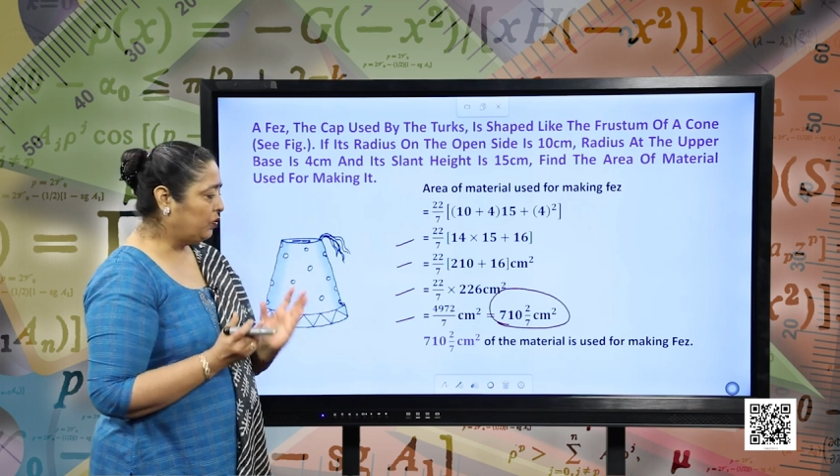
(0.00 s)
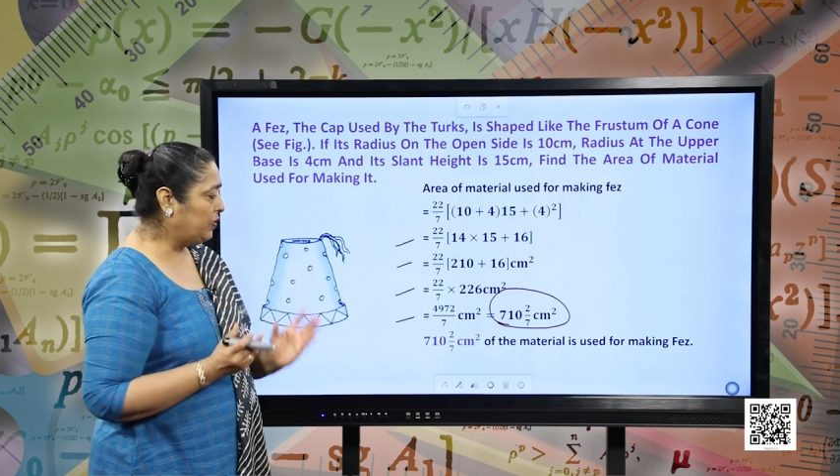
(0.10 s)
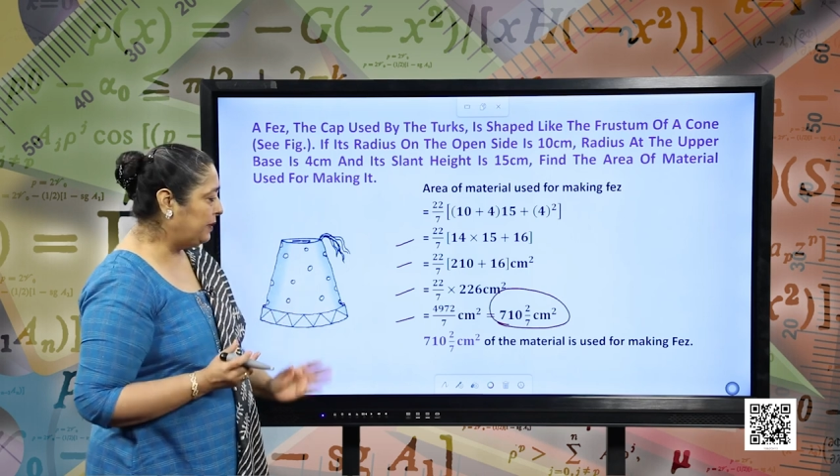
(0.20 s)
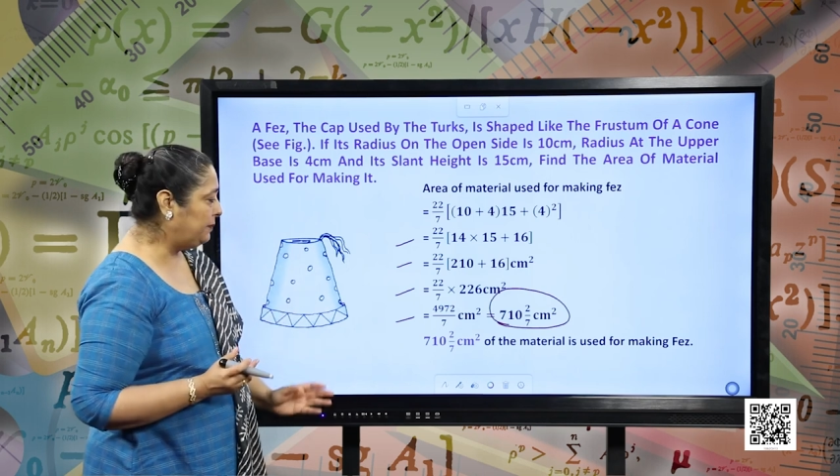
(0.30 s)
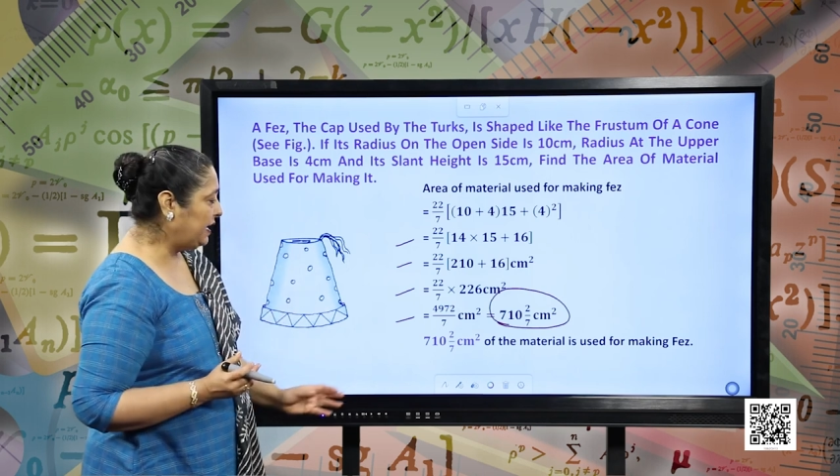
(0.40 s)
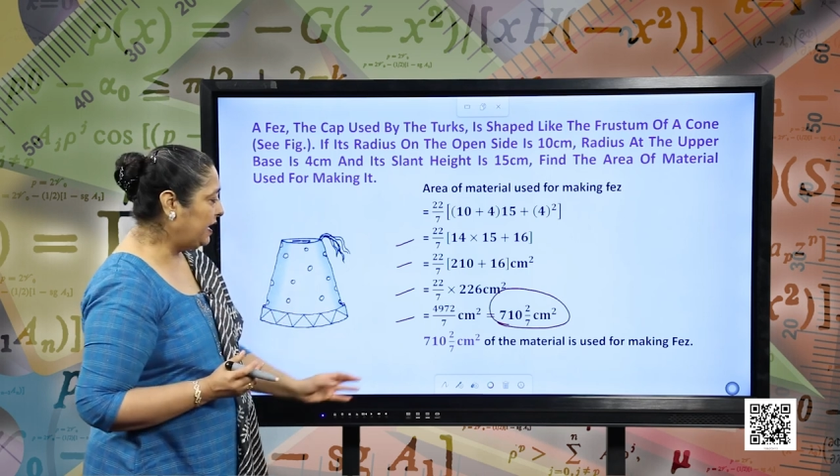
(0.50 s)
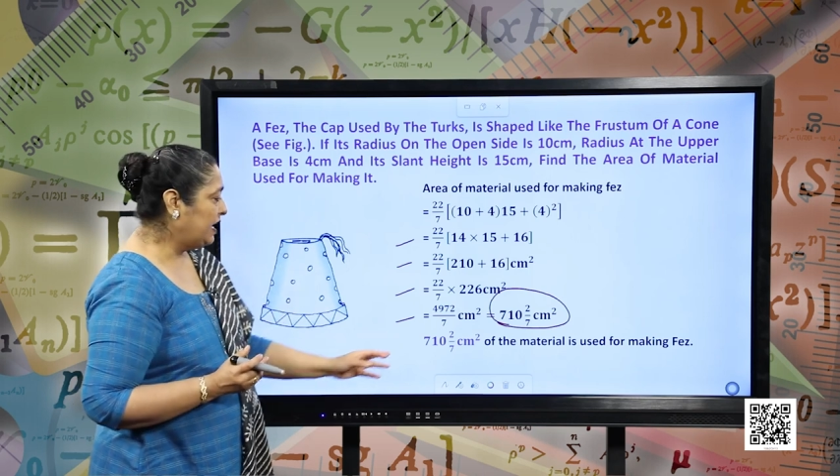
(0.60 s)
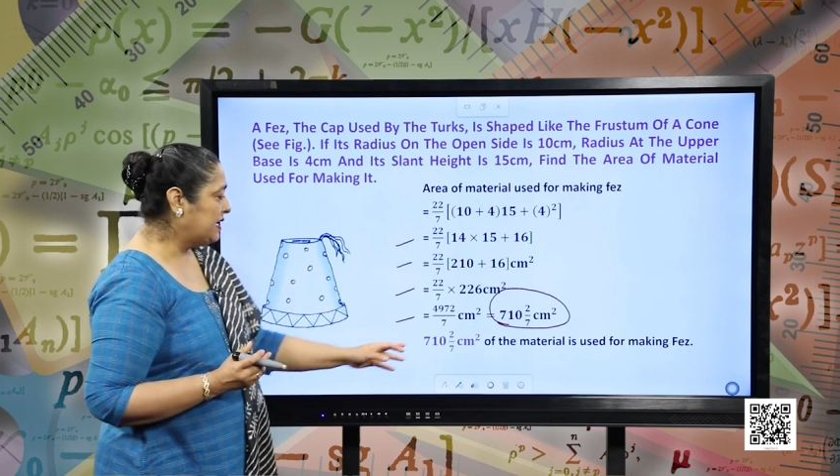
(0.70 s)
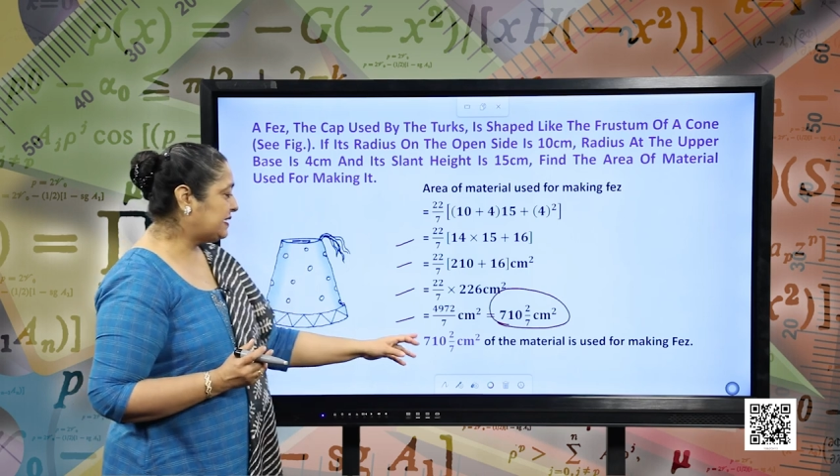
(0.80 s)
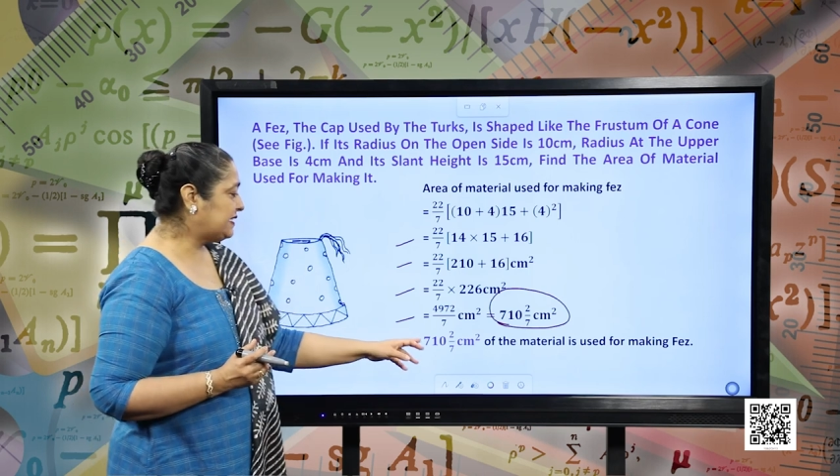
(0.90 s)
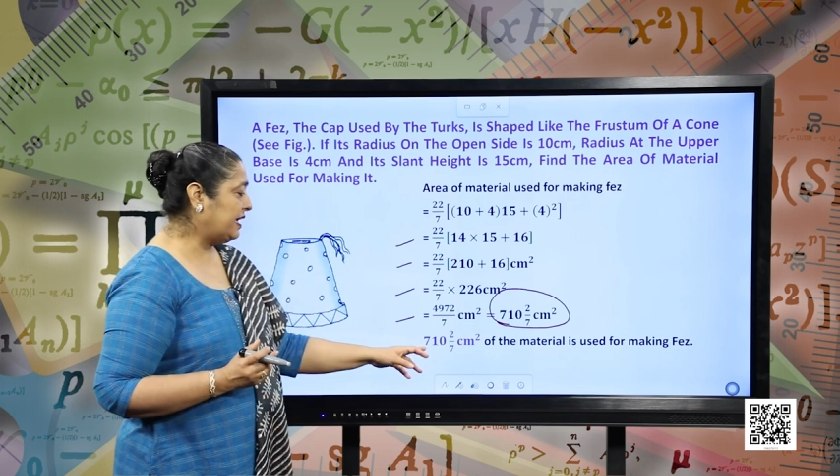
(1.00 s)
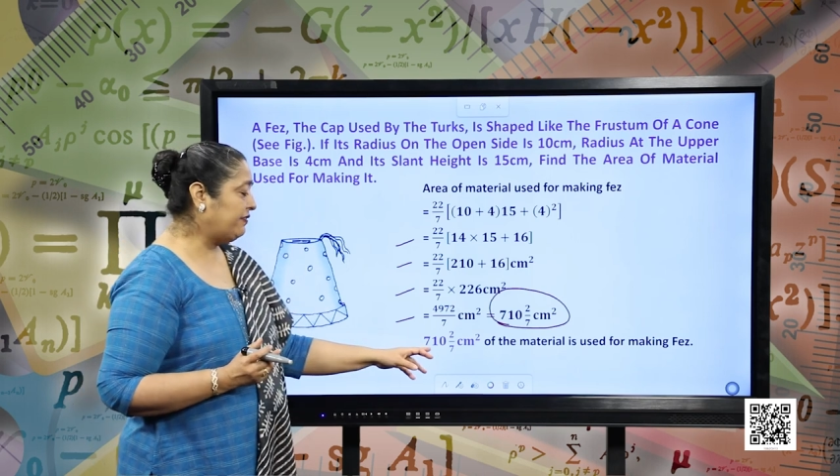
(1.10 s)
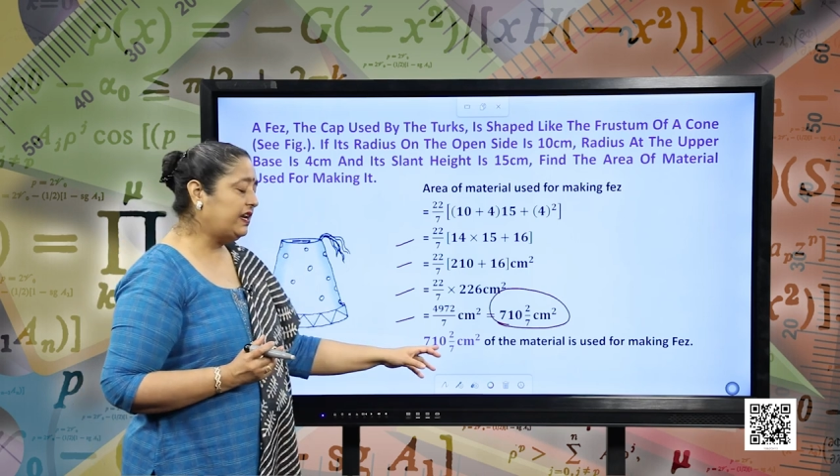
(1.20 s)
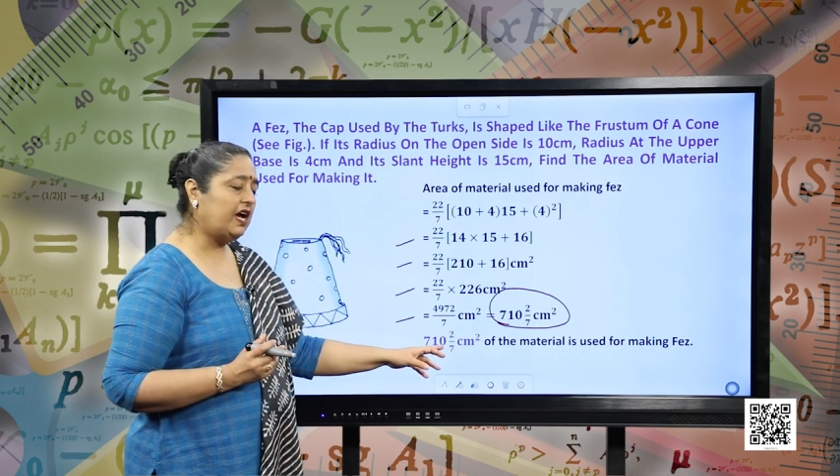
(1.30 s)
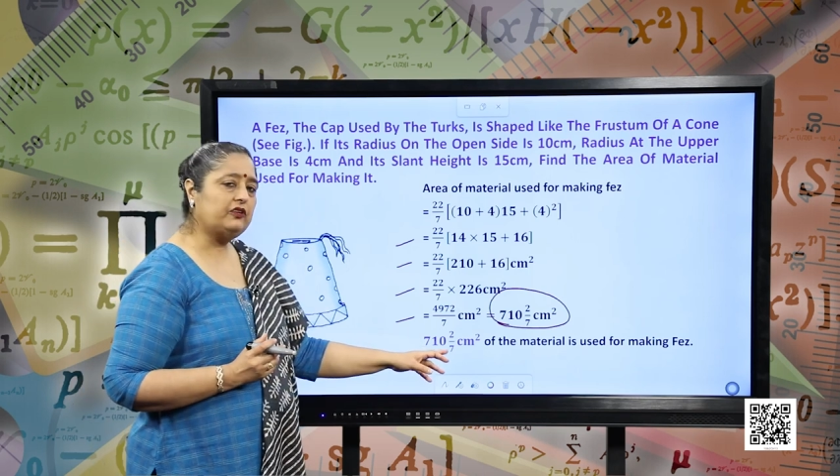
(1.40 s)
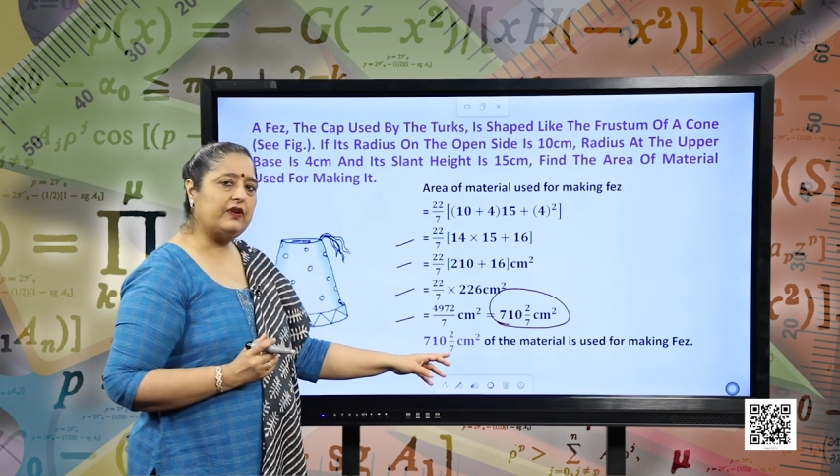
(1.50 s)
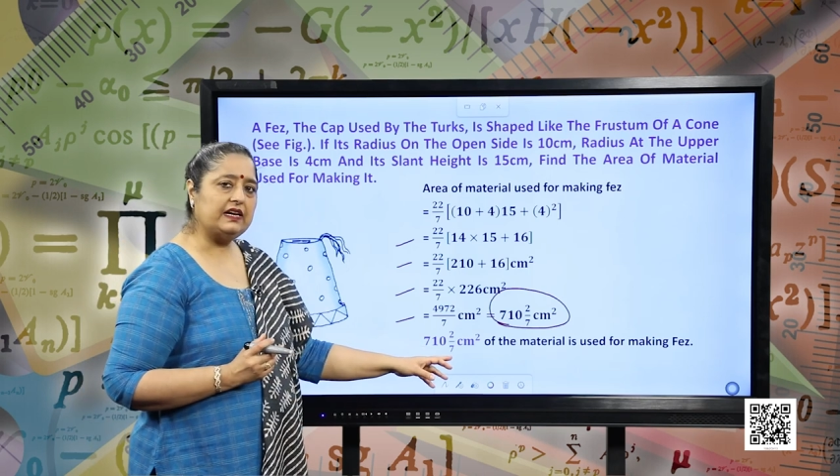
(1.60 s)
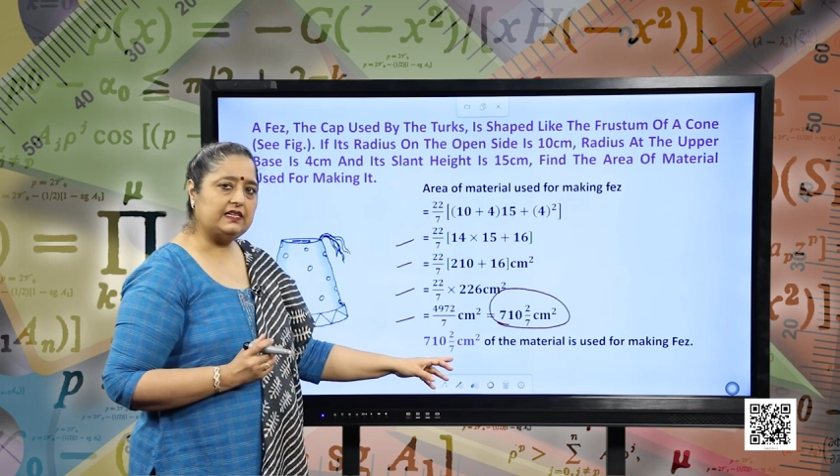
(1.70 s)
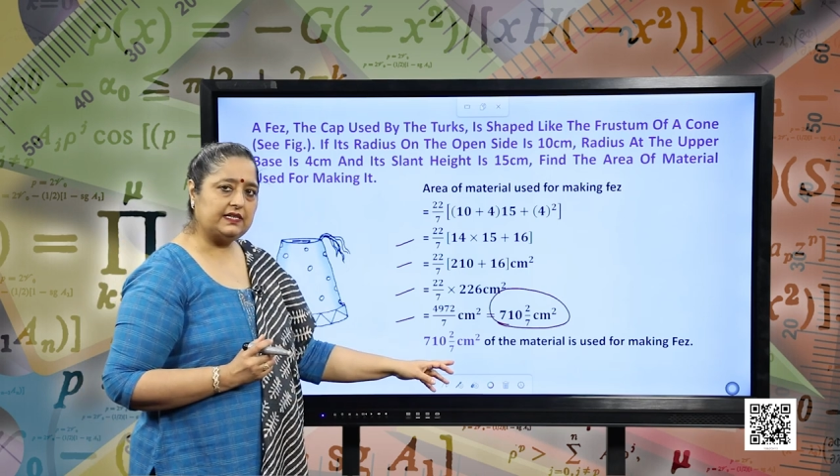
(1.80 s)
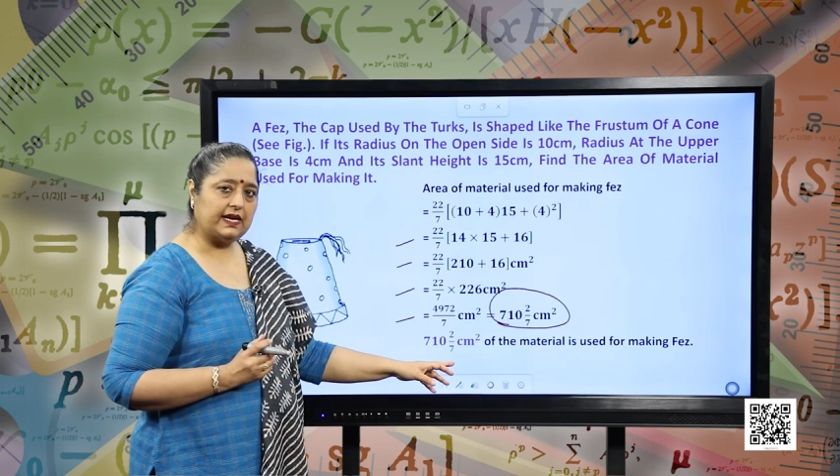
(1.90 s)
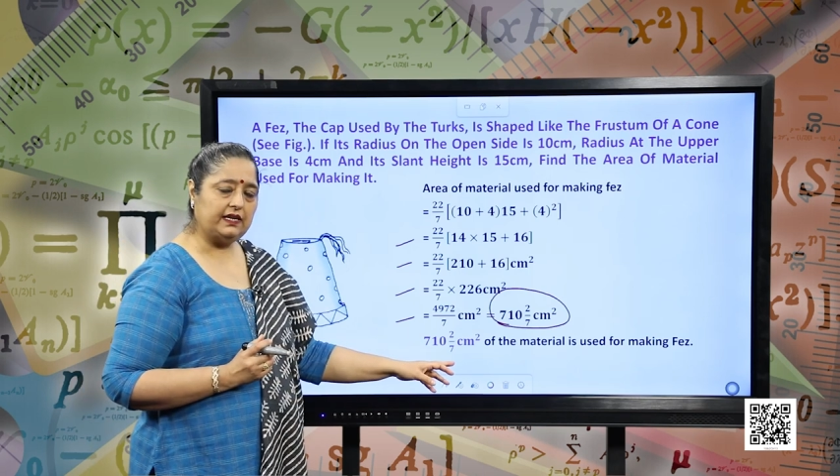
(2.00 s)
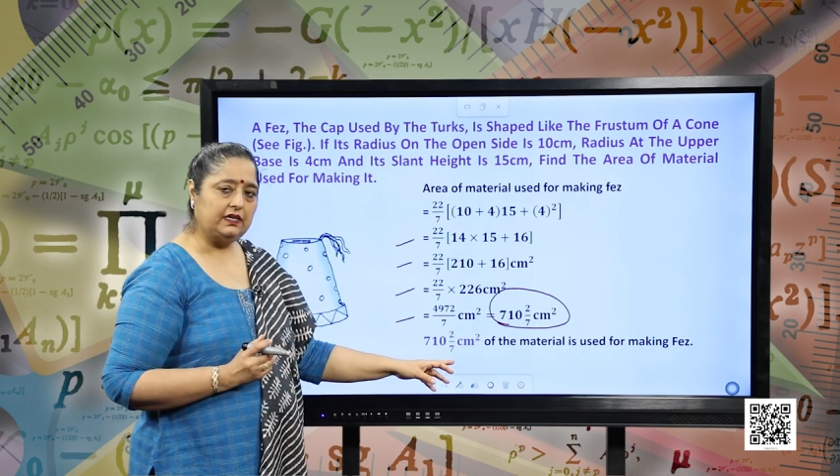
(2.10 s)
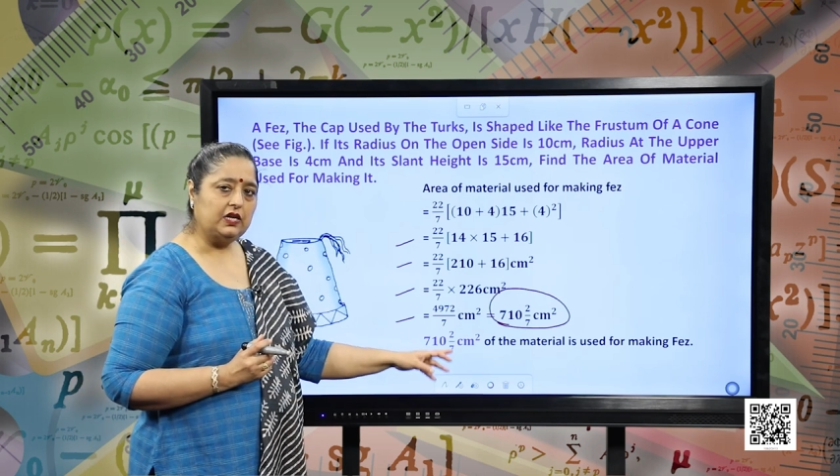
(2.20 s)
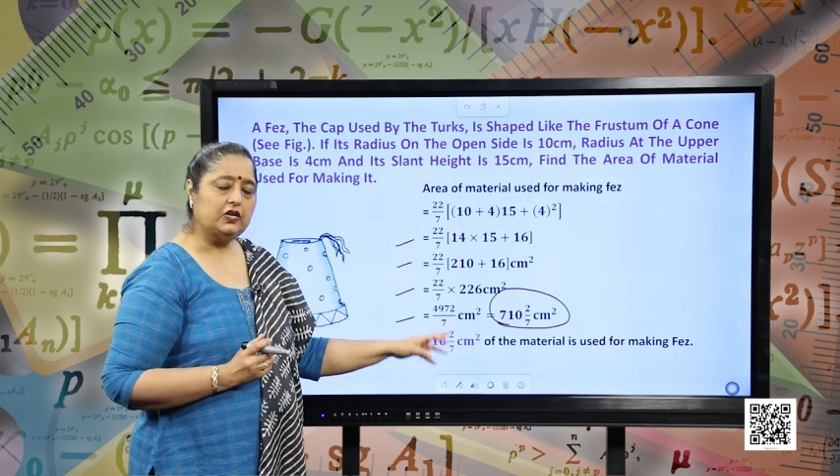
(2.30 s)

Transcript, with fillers: will be 710